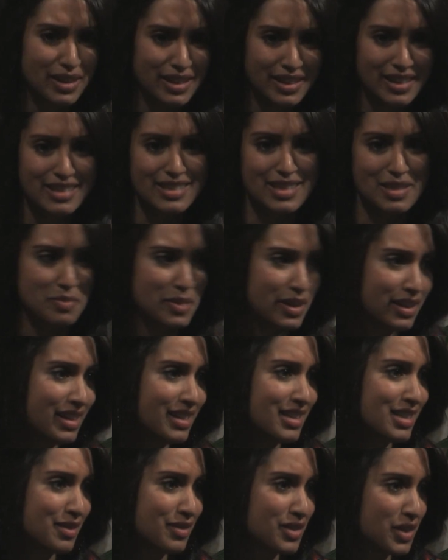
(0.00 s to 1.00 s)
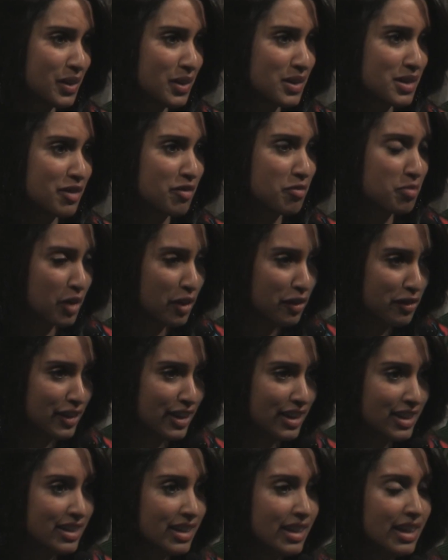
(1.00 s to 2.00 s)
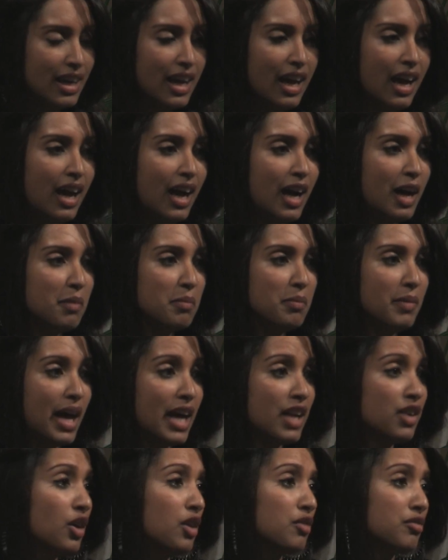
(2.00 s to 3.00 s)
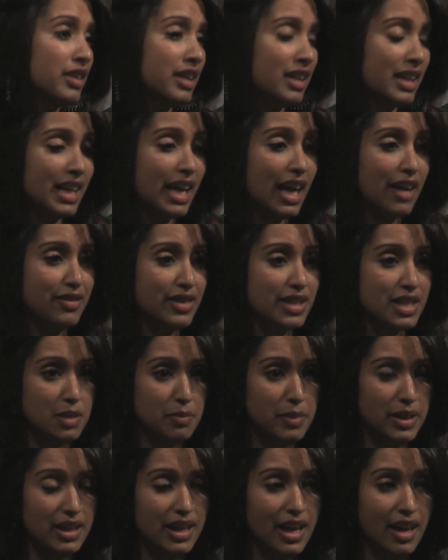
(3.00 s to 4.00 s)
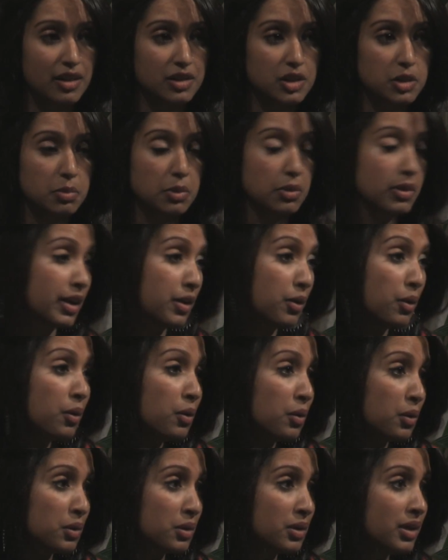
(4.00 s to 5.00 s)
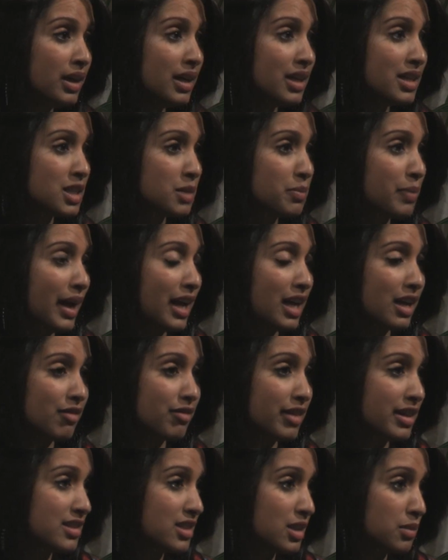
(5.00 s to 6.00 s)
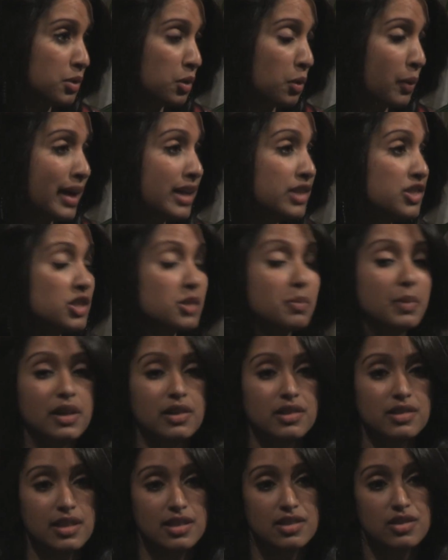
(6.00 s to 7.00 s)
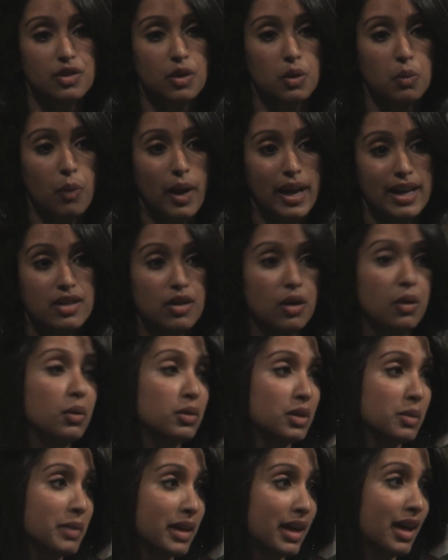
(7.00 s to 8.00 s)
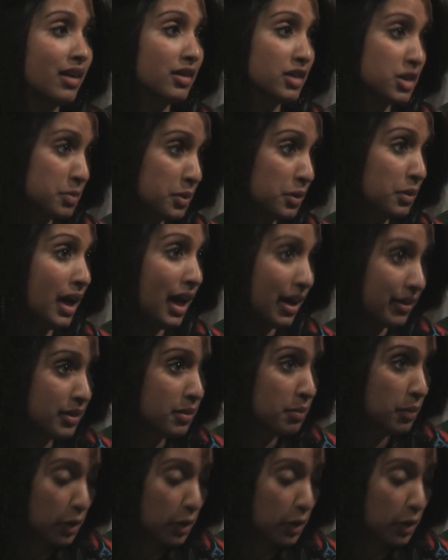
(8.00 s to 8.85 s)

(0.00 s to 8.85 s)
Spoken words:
millions and millions of dollars of profit, and not really having to be accountable at all to paying reasonable wages because there's no way to hold them accountable at the